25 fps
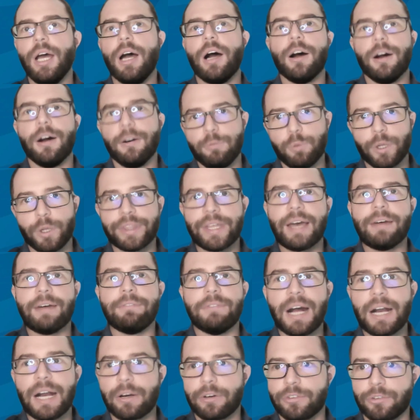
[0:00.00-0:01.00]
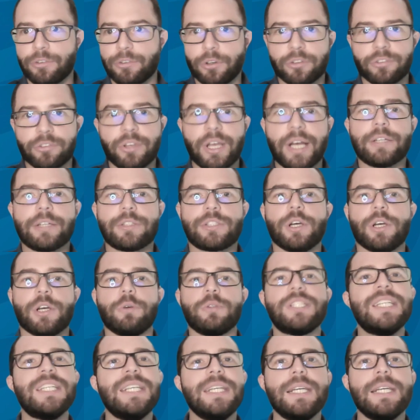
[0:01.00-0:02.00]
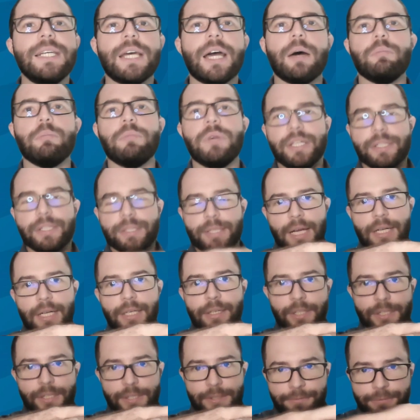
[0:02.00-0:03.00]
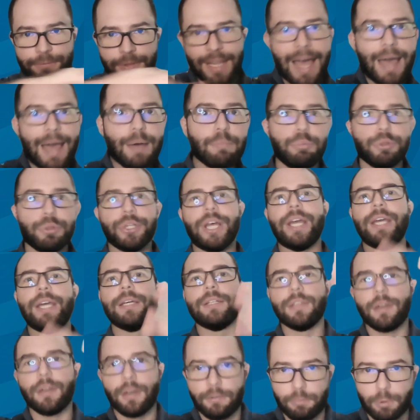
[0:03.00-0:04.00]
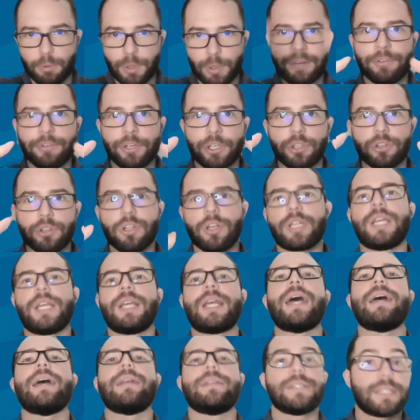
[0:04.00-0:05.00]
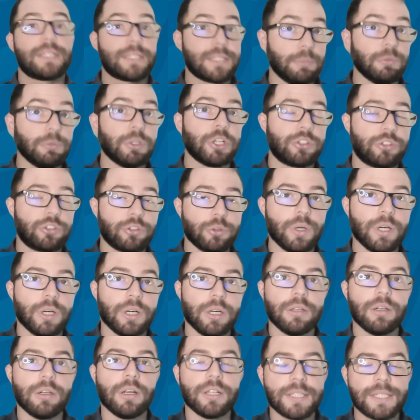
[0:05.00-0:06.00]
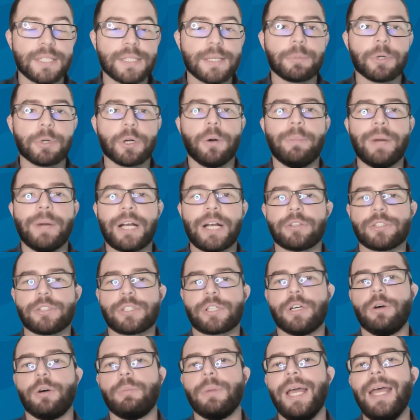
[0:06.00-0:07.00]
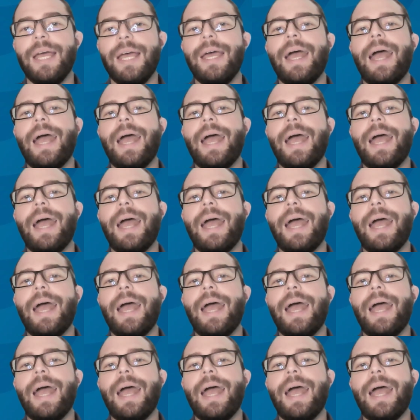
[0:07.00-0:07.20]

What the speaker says: of what that virus looks like. So TEM is kind of this flat plane of whatever you're looking at, similar to a typical microscope.